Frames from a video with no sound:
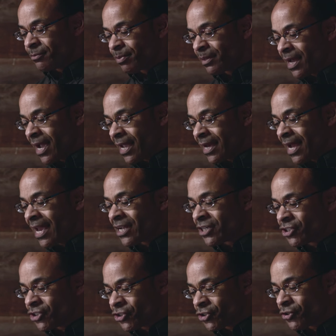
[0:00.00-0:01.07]
replied, I
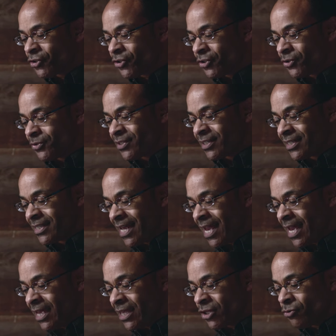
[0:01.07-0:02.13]
assure you,
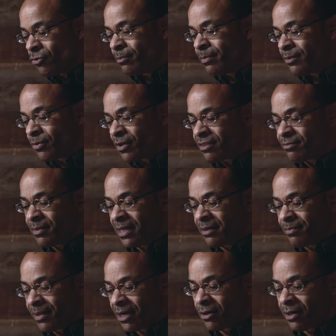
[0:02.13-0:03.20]
today you will be with me
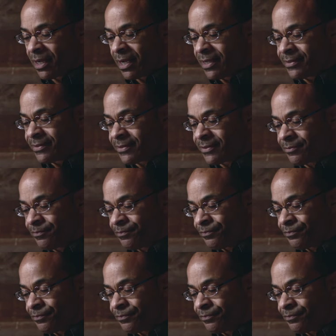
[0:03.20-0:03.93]
in paradise.